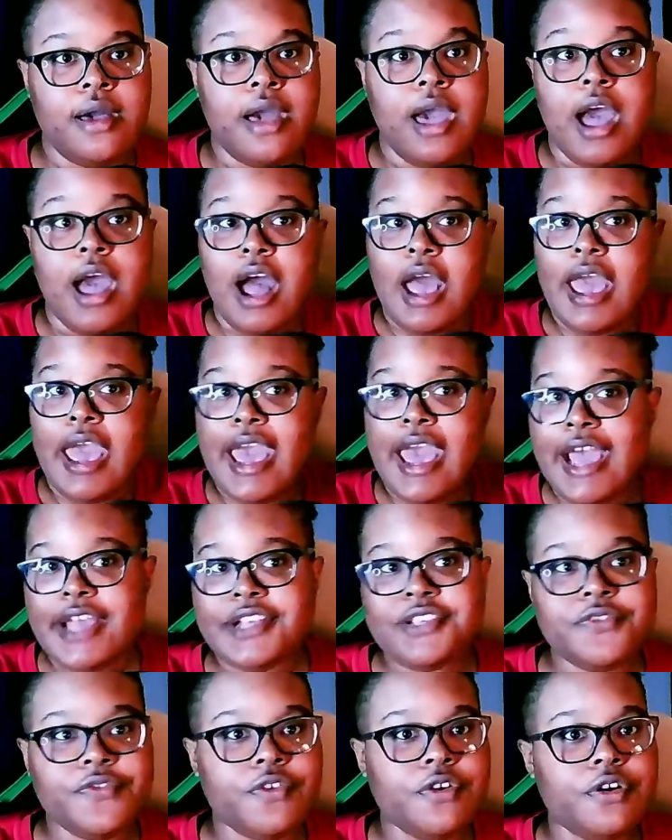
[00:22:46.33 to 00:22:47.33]
I
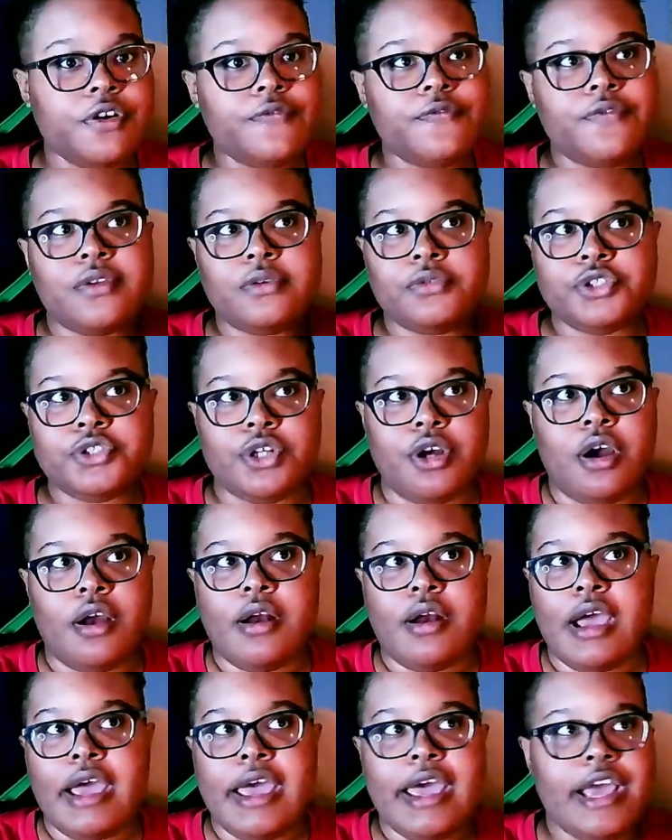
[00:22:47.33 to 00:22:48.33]
asked for a flowchart,
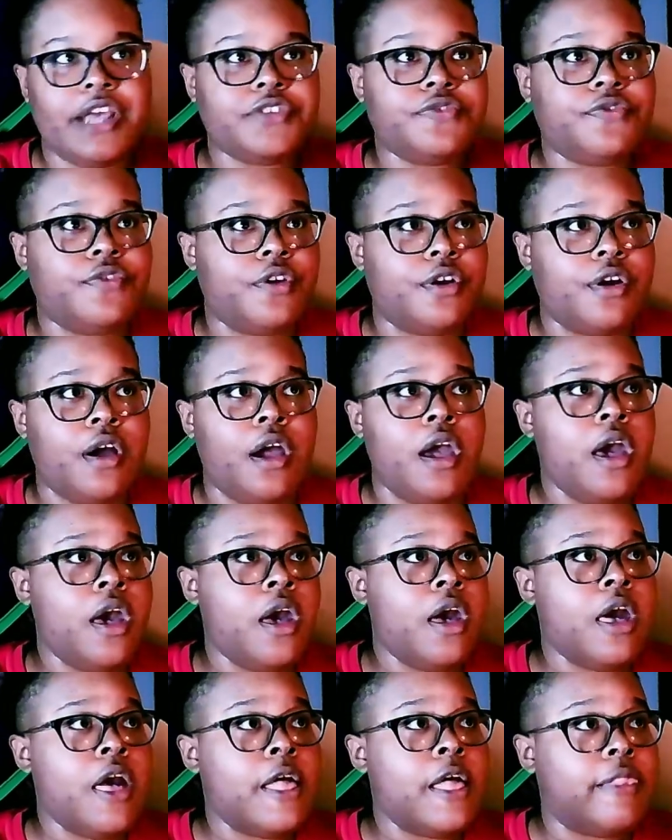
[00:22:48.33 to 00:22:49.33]
I asked for a
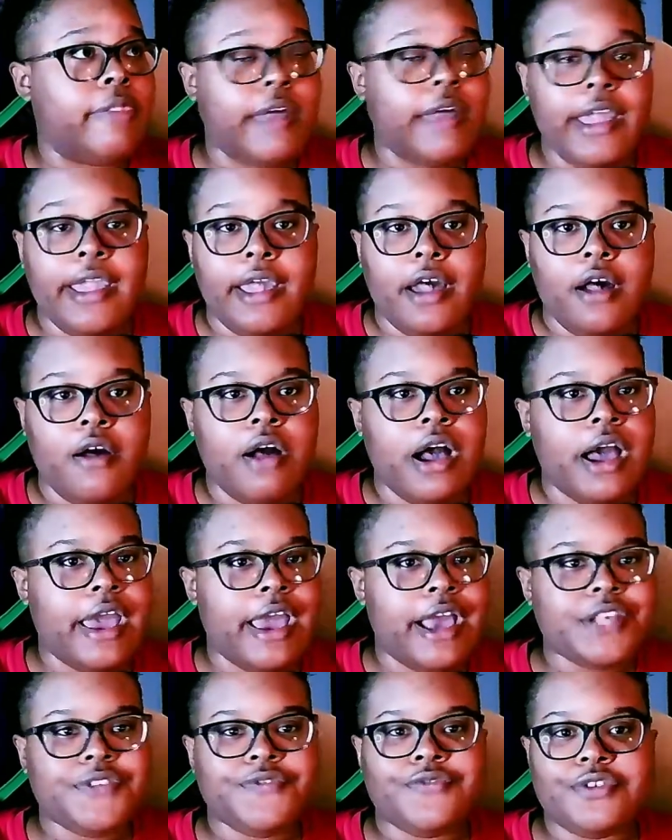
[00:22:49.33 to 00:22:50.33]
layout, I
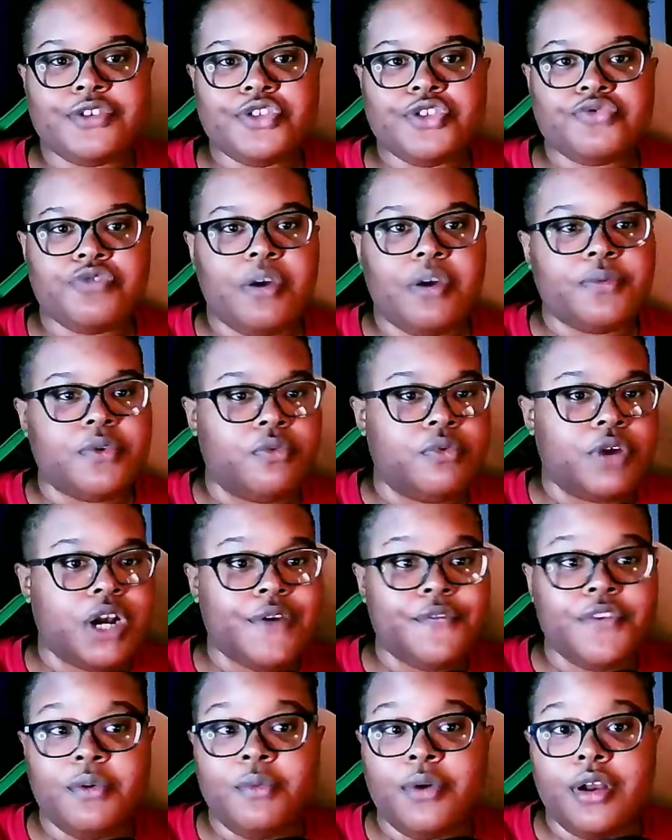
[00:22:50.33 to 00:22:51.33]
asked for a script, or
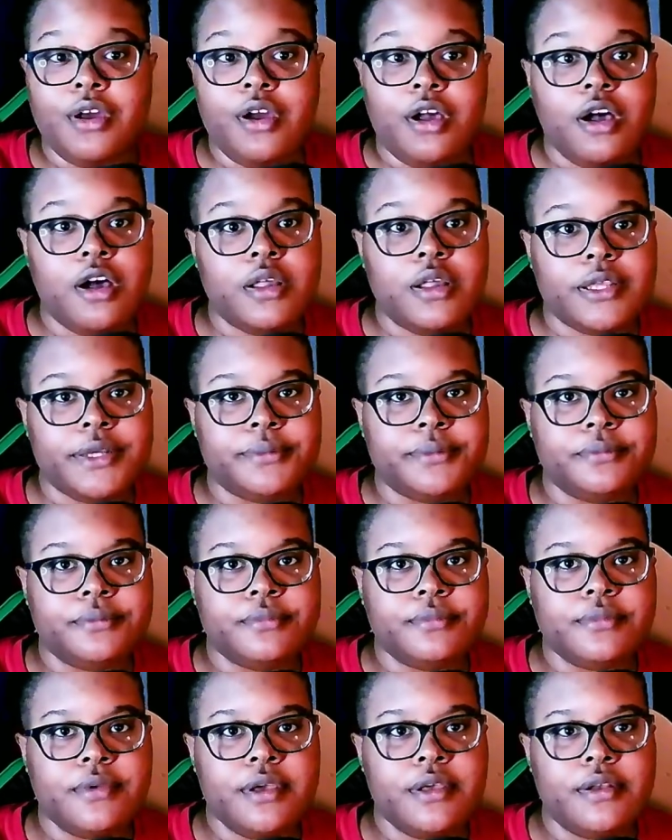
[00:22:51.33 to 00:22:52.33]
whatever you want to call it.
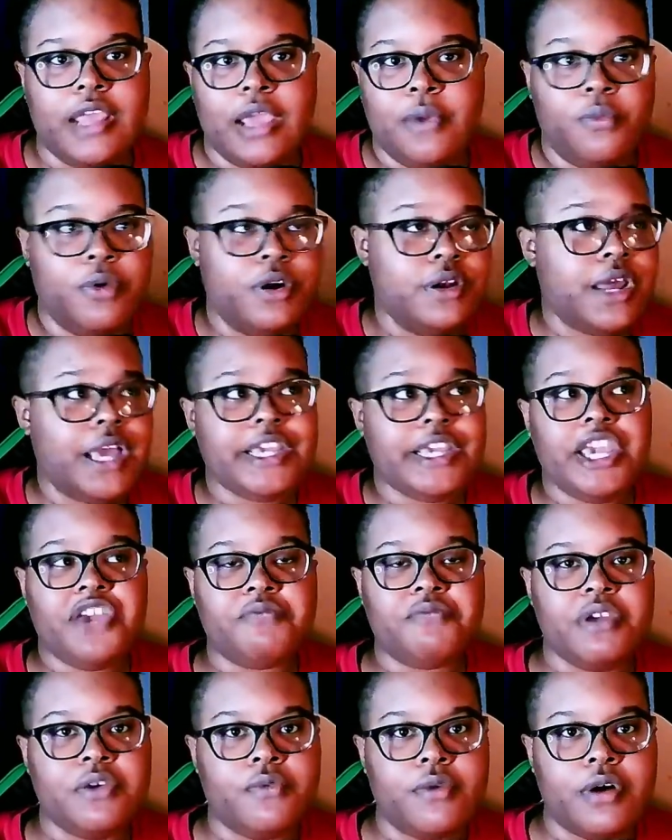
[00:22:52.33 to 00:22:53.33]
They would not give
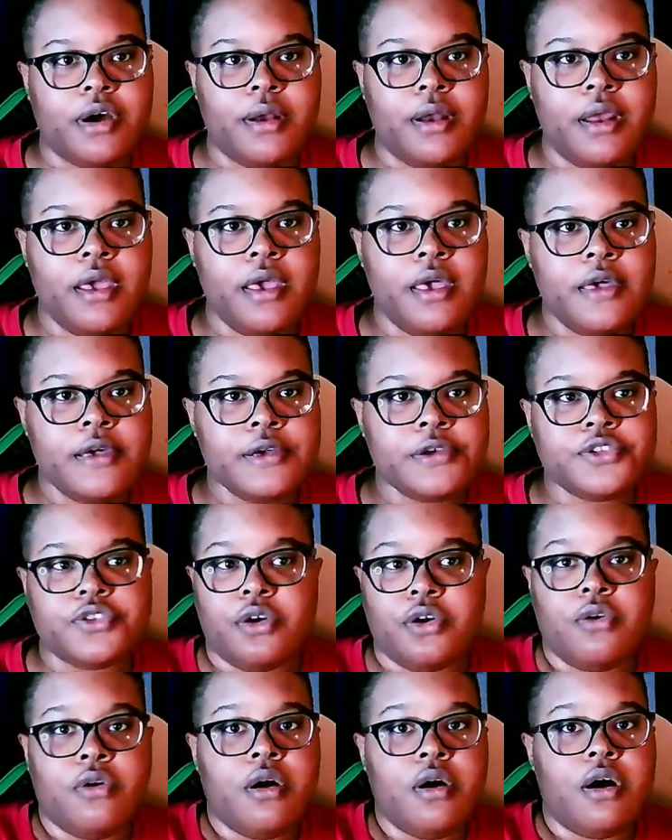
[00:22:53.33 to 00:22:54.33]
me one.
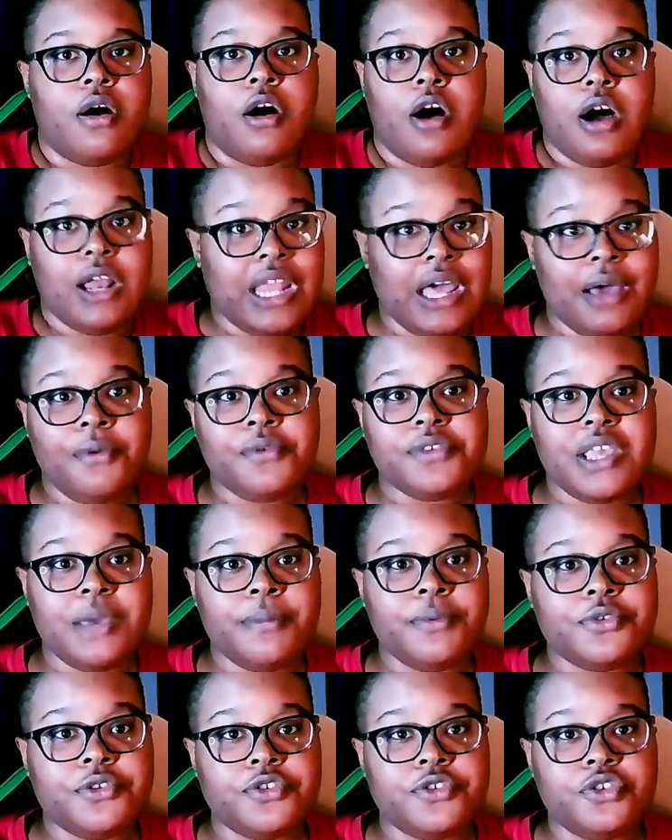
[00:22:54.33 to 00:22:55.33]
So all I was
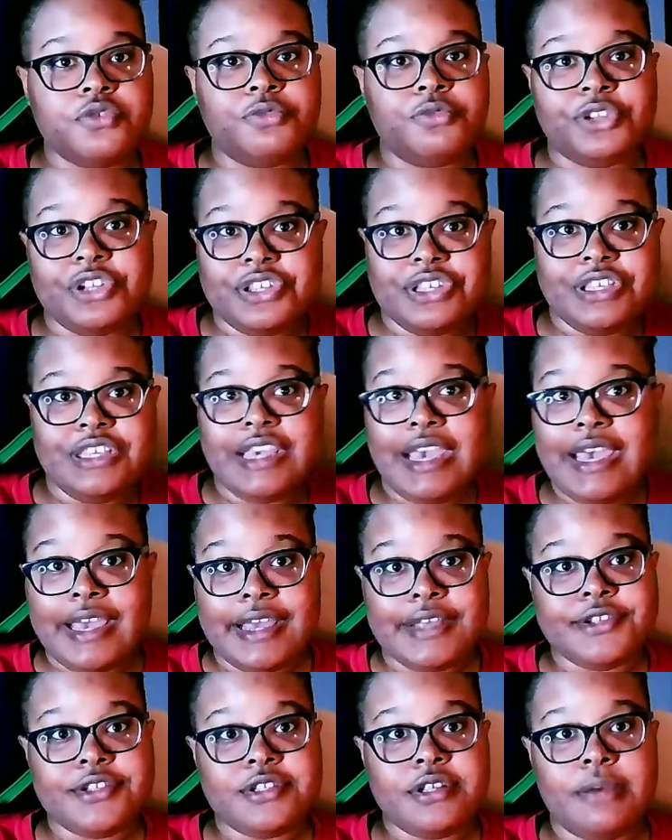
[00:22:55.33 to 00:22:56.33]
able to do was just
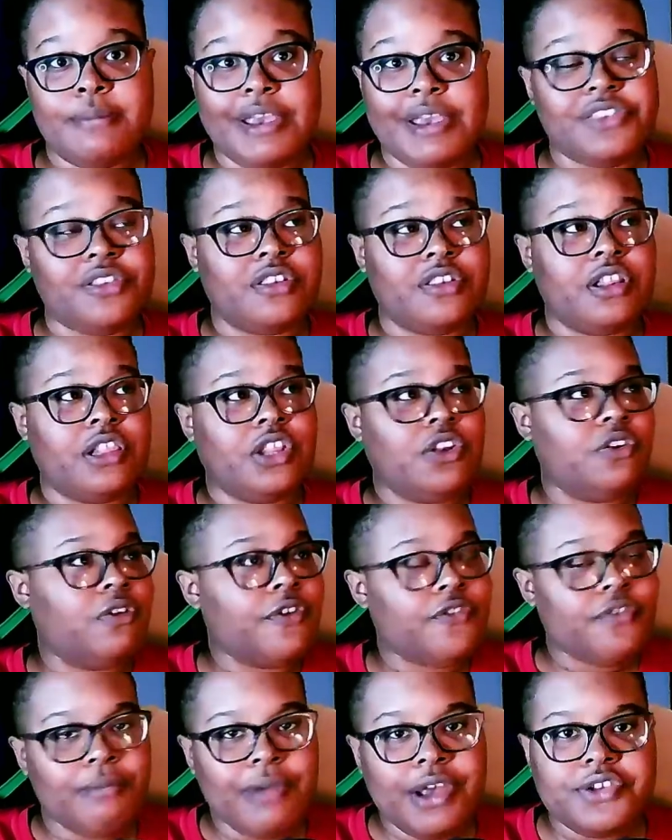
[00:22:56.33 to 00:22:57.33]
guess based on the little
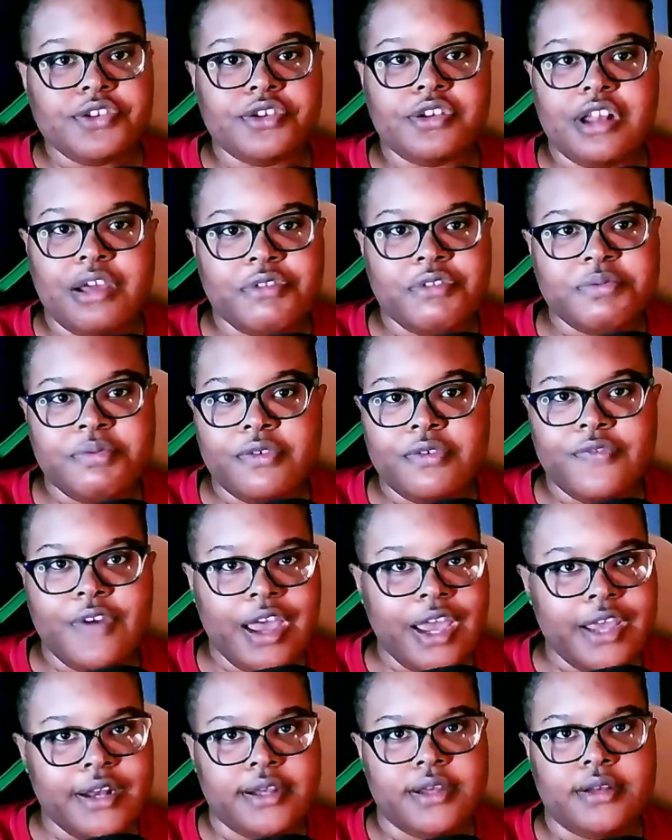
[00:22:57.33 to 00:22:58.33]
information that I was
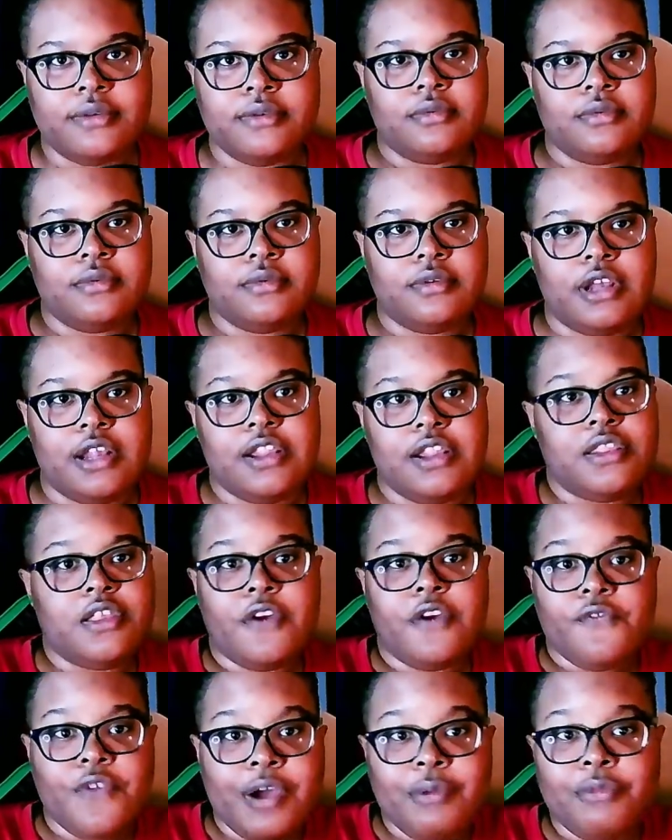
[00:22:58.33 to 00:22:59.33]
provided. And then their
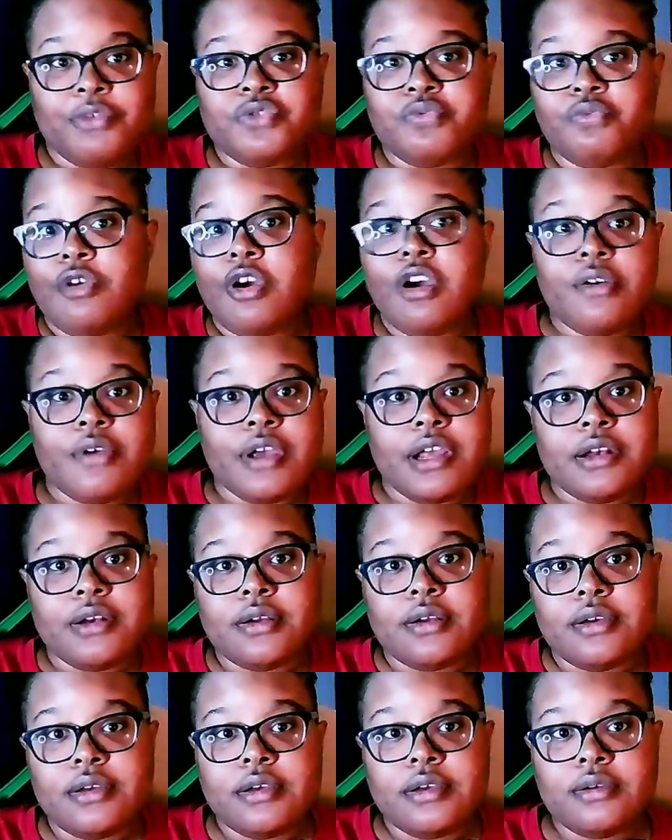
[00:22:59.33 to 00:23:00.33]
friend was worried.
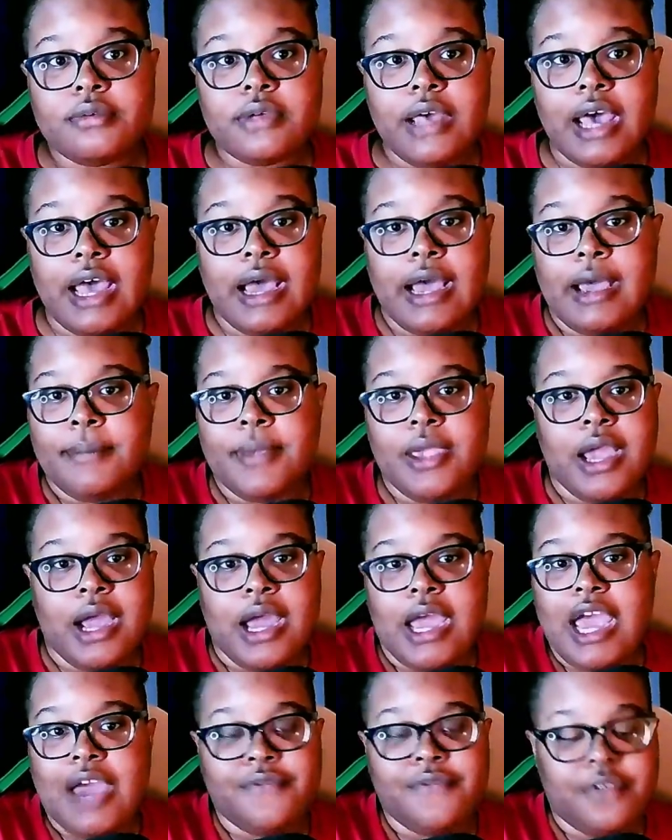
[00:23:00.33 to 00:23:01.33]
I mean, I have